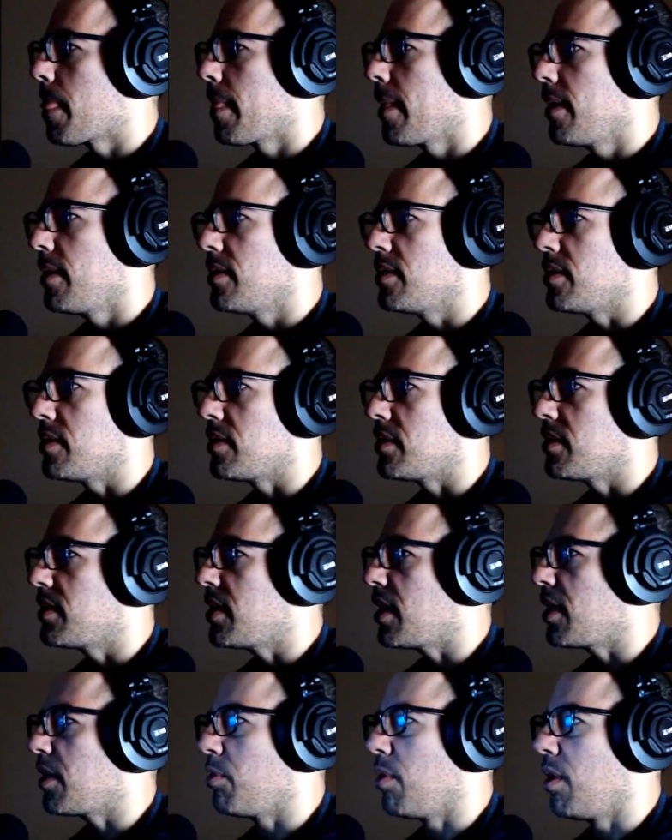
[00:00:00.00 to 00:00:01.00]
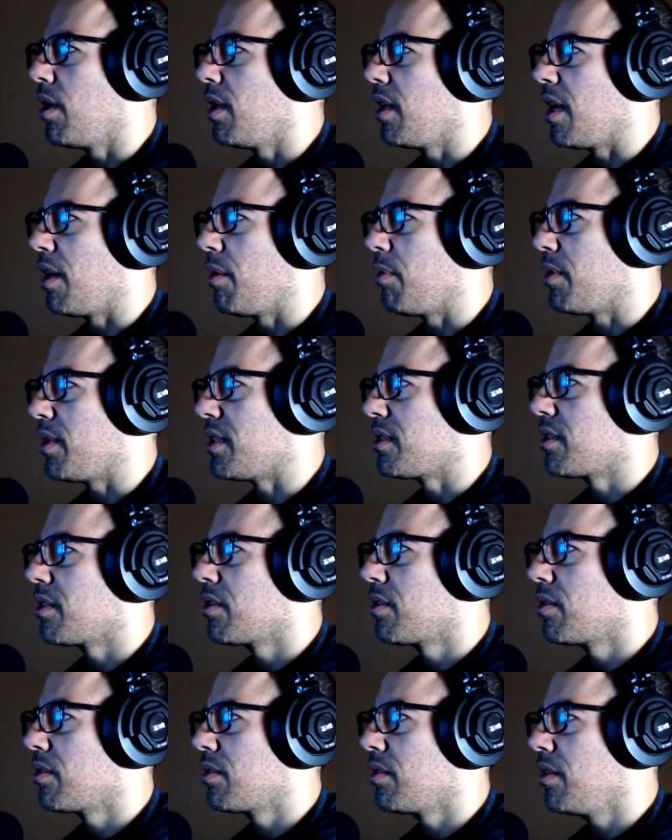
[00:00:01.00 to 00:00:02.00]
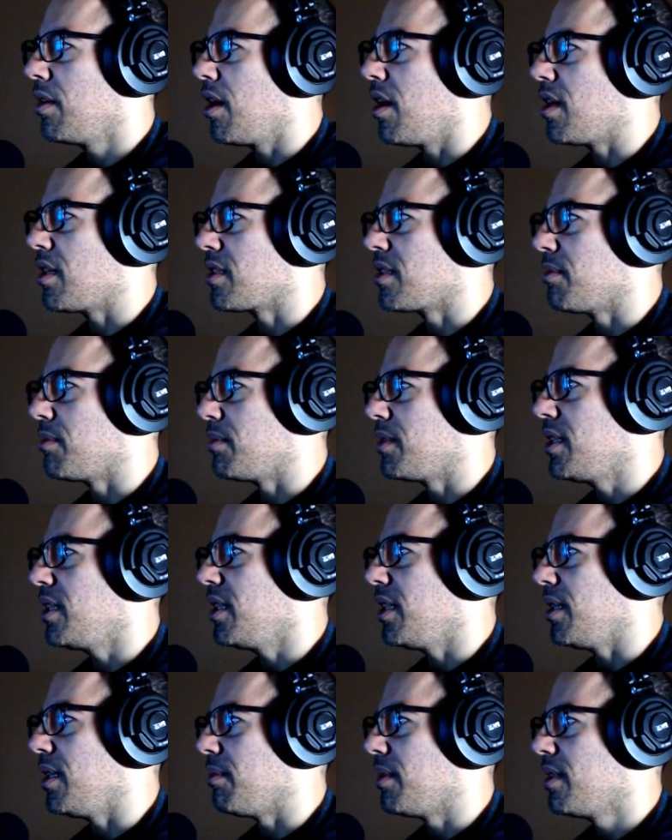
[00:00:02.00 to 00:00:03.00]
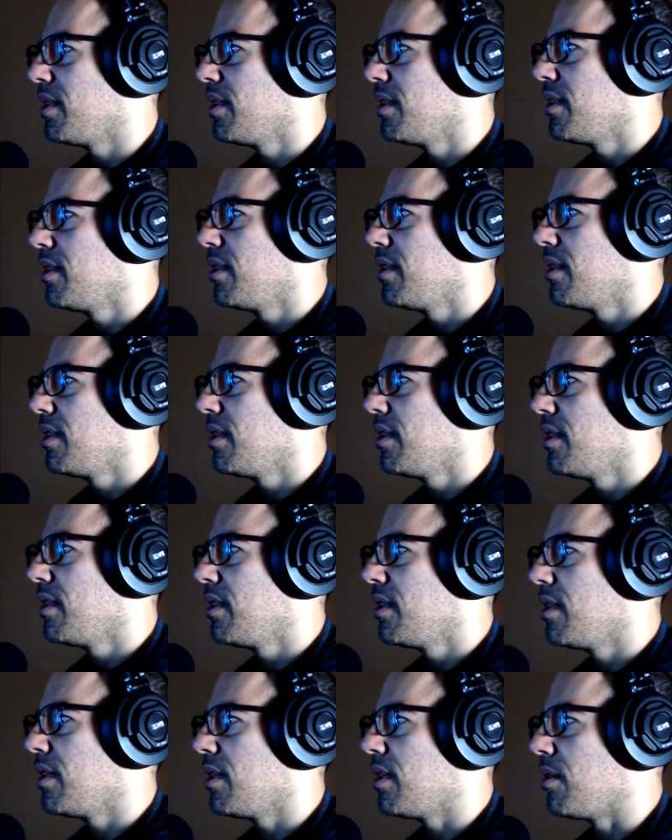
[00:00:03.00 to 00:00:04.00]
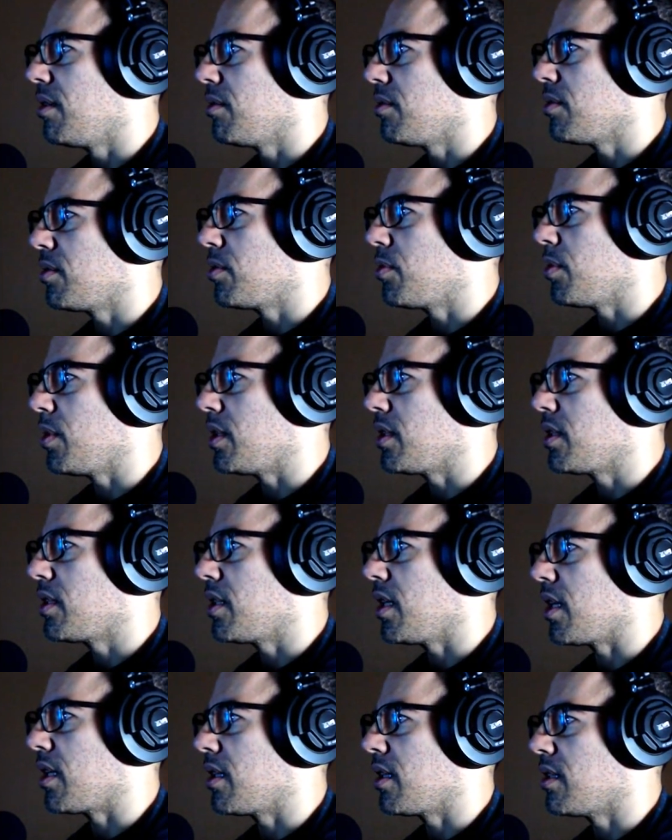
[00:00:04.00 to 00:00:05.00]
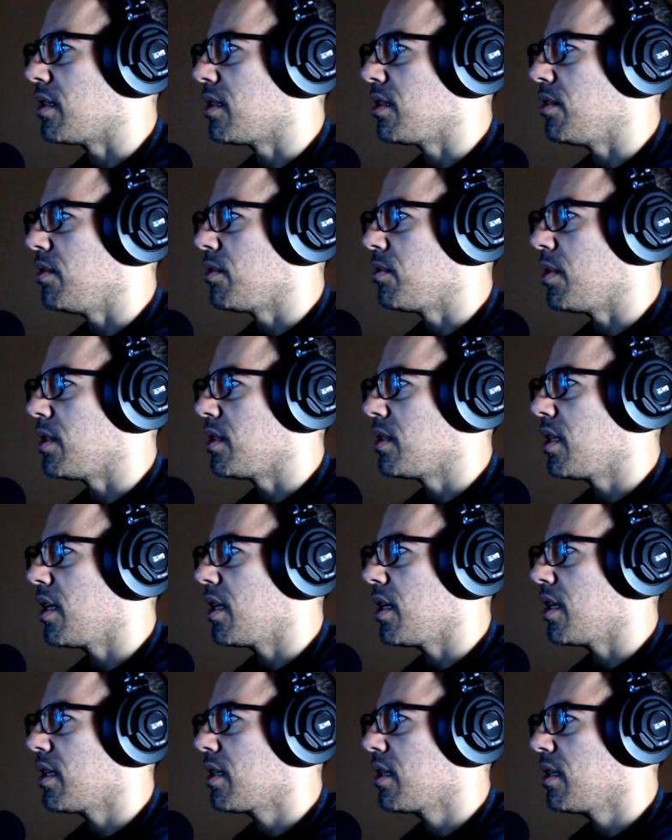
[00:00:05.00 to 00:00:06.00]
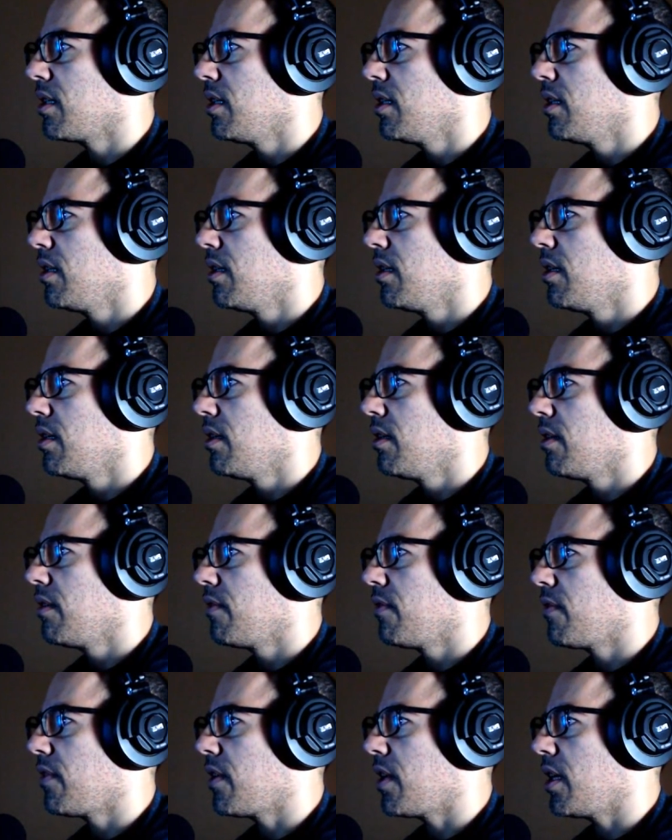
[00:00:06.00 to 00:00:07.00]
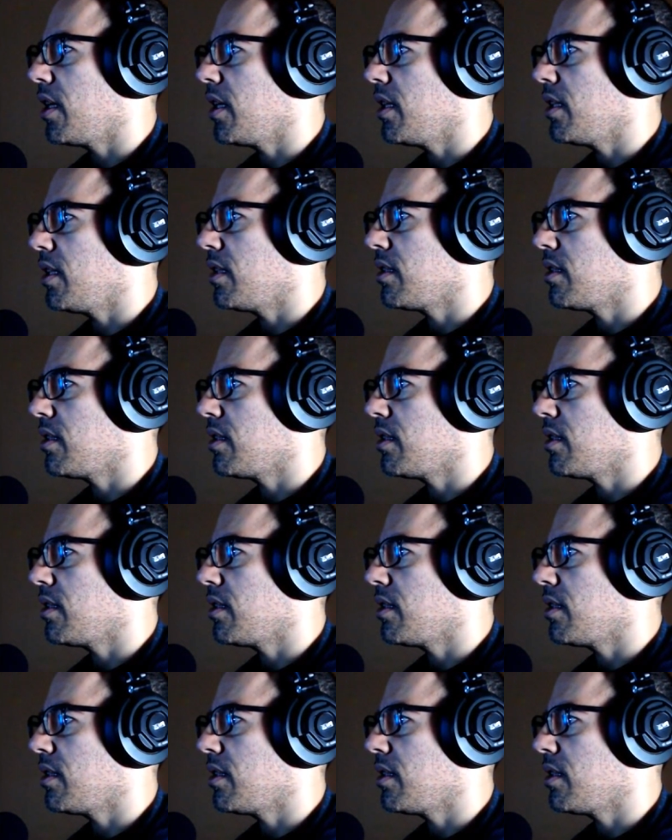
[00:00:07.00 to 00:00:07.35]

Just take you all out with this awesome team. Oh, Swedish Tech. Let's do Swedish Tech. Fight.